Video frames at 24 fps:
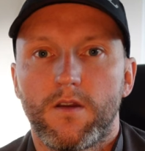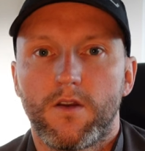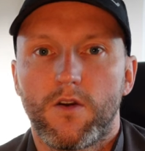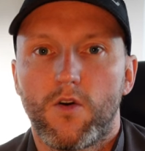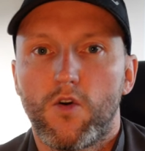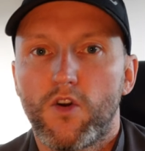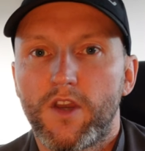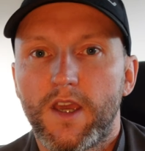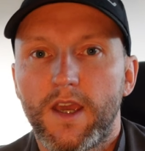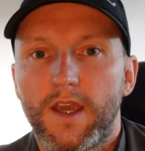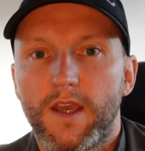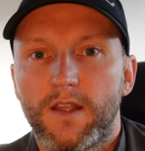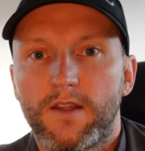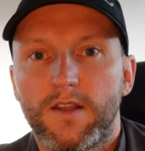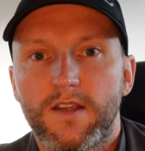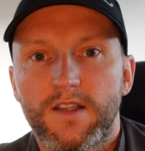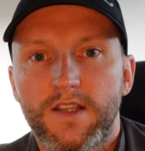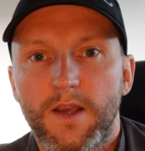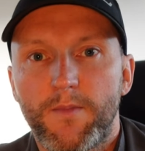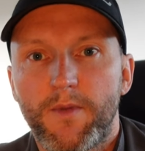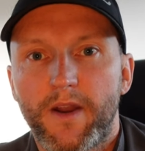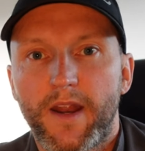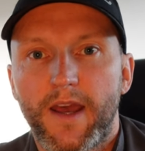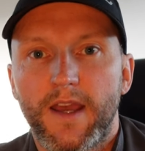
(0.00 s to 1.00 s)
Okay, to
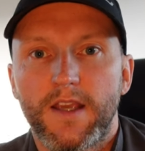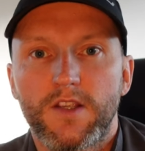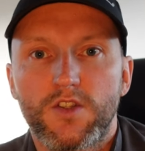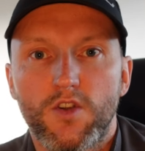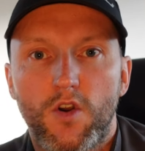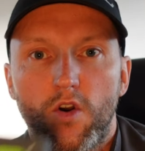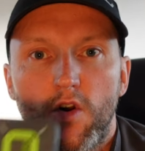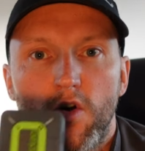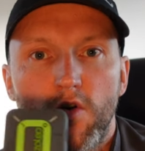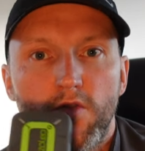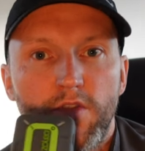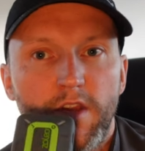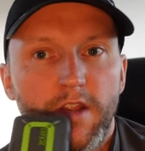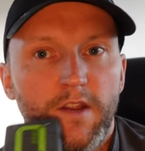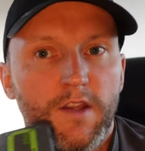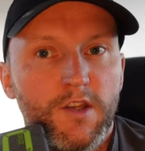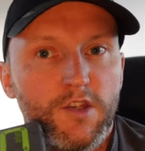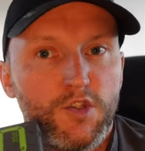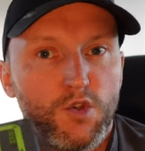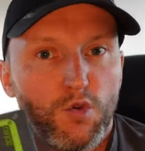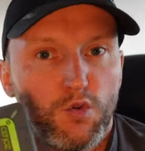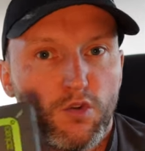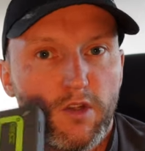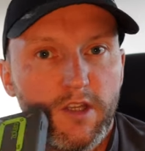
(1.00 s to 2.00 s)
summarise on the
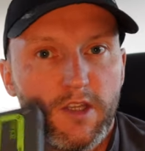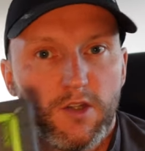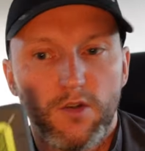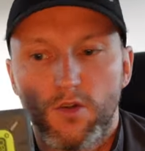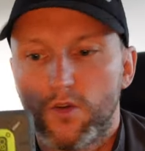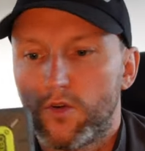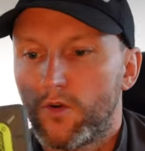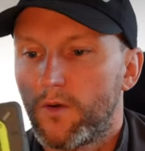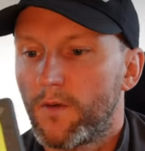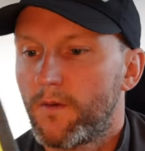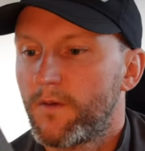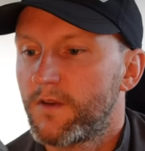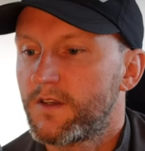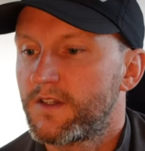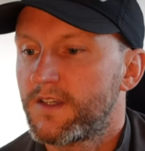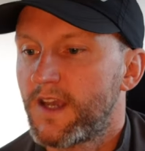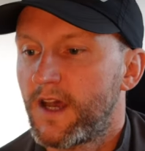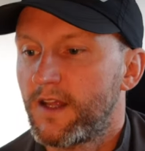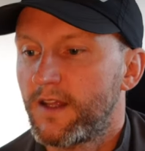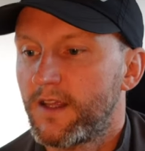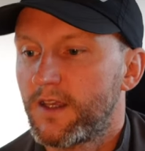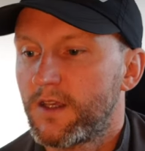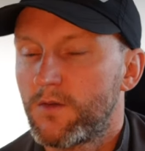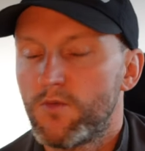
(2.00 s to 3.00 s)
ZOLEO
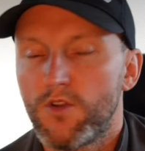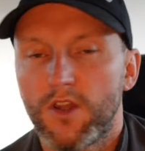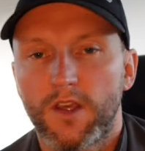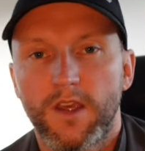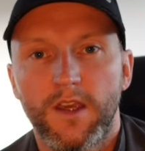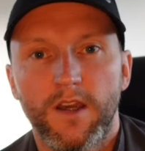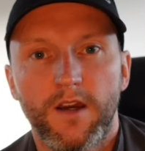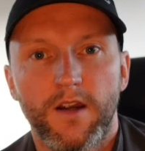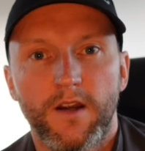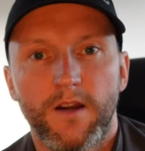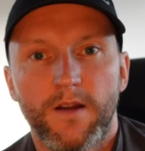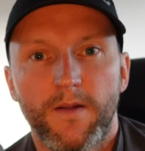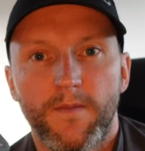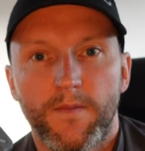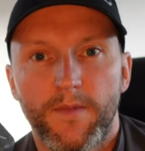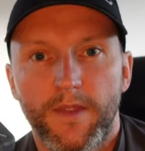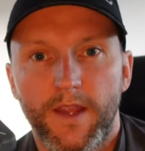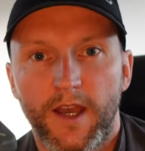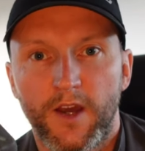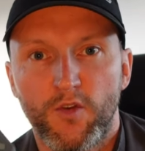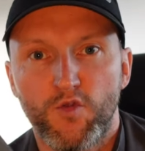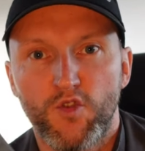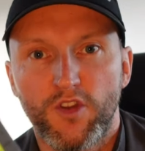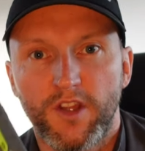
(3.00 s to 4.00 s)
Satellite Communicator,
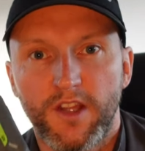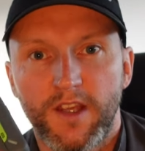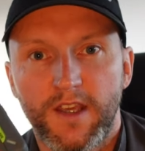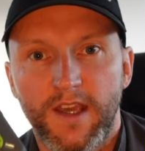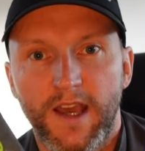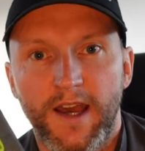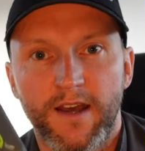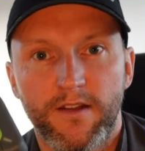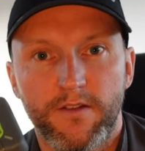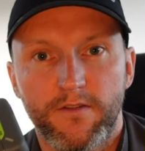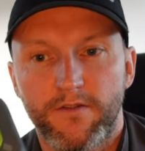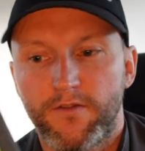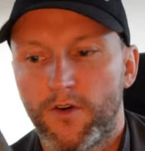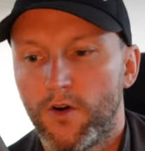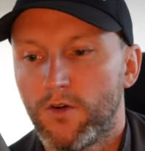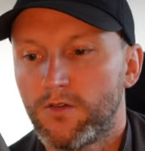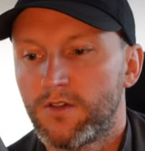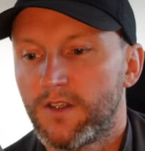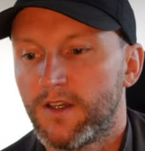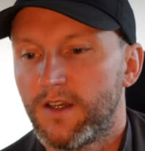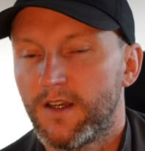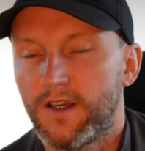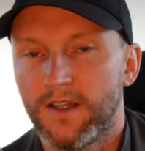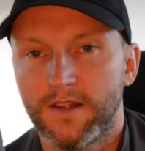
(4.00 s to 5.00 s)
I really can't
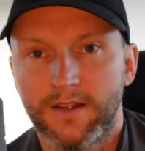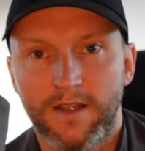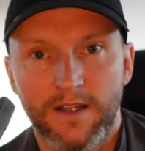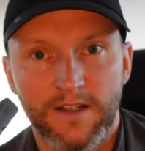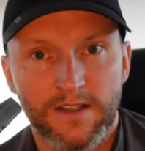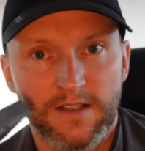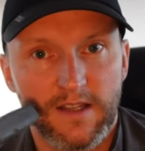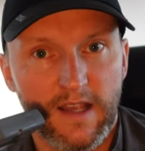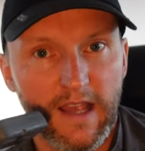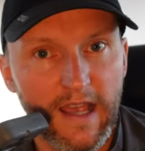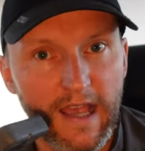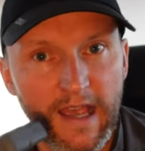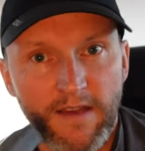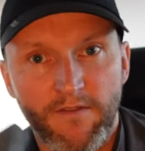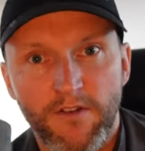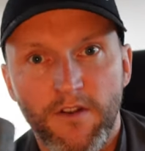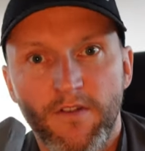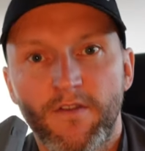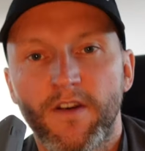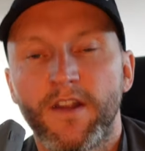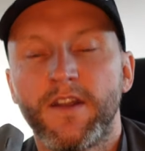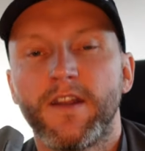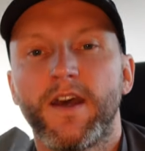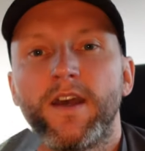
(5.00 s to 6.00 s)
fault it. It does
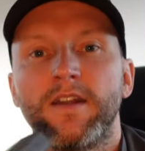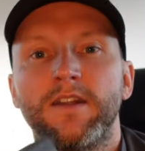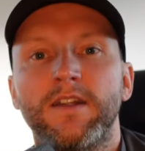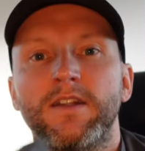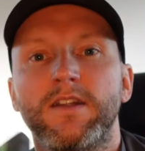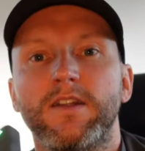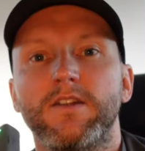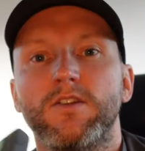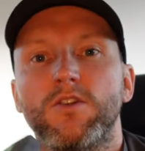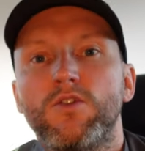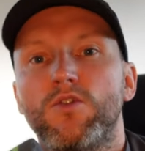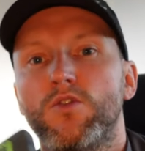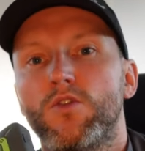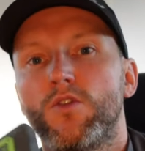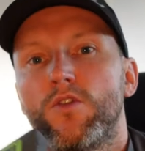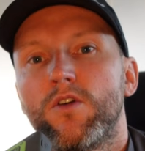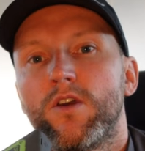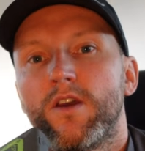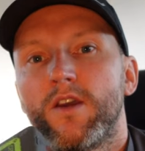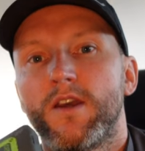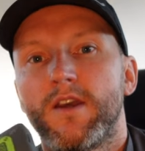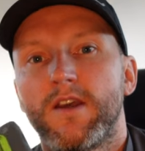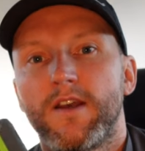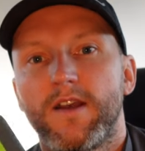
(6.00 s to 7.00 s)
everything I need it to do.
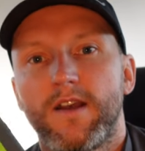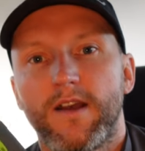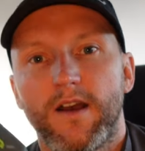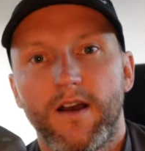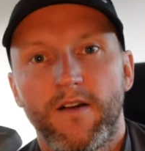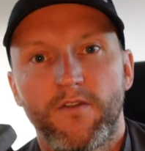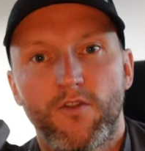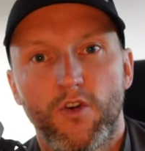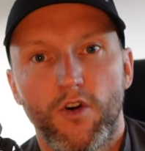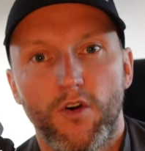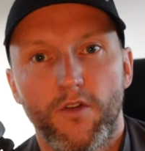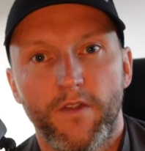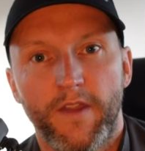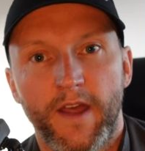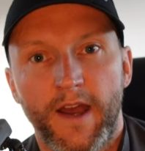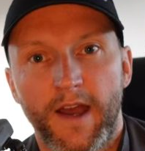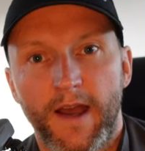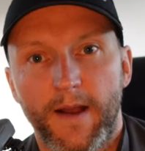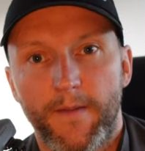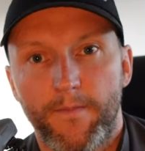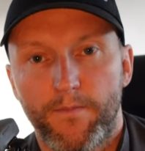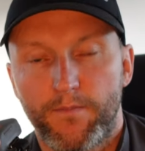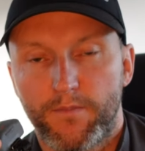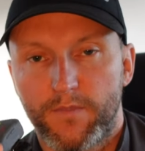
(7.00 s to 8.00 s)
I've got
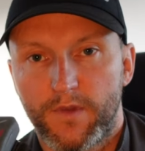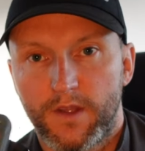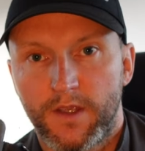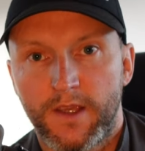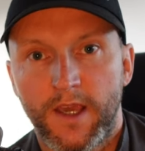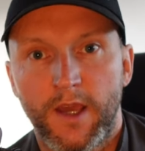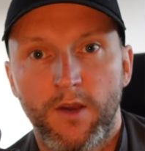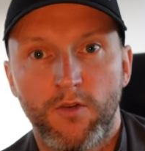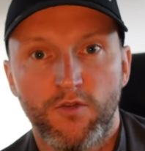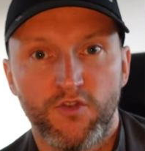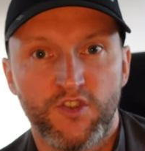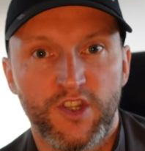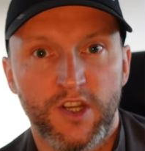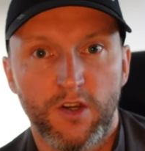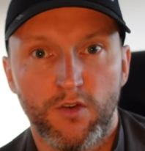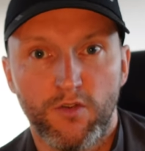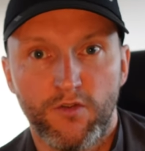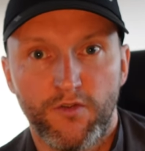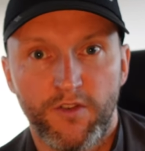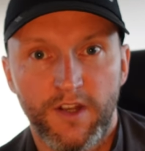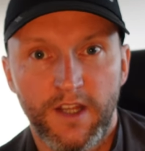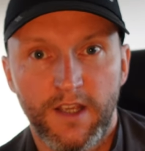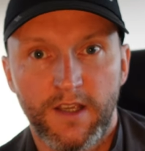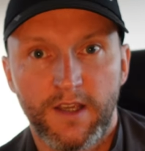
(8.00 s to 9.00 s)
that get out of jail
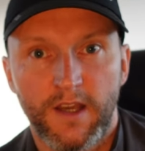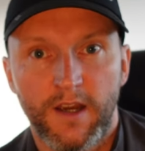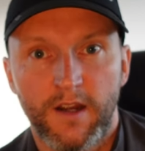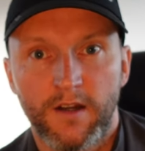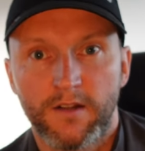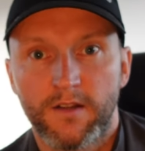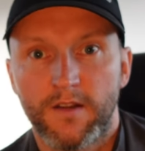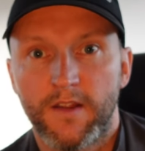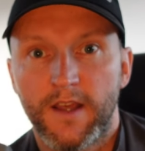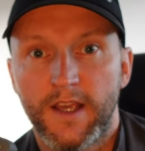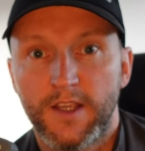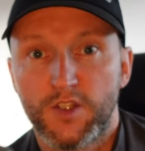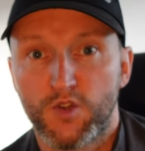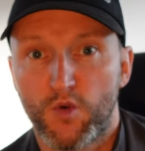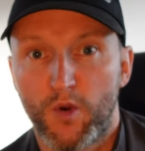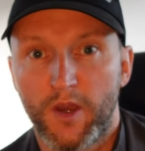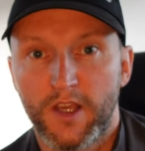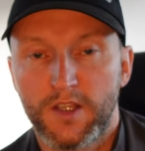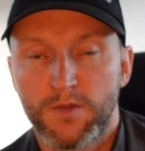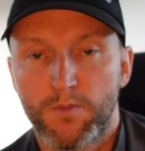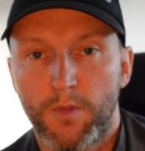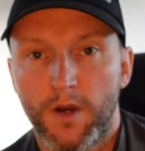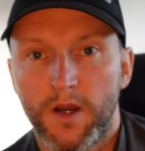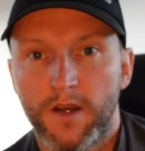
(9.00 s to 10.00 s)
free card, the
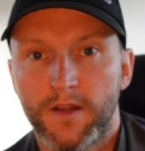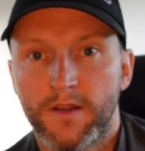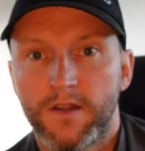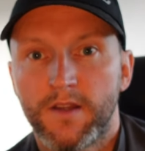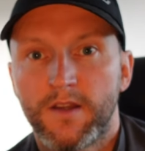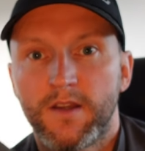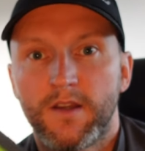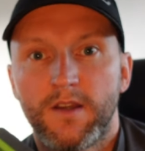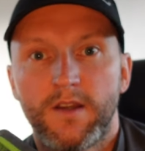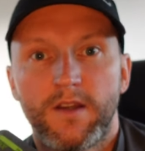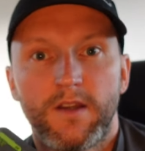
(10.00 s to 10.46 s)
SOS button.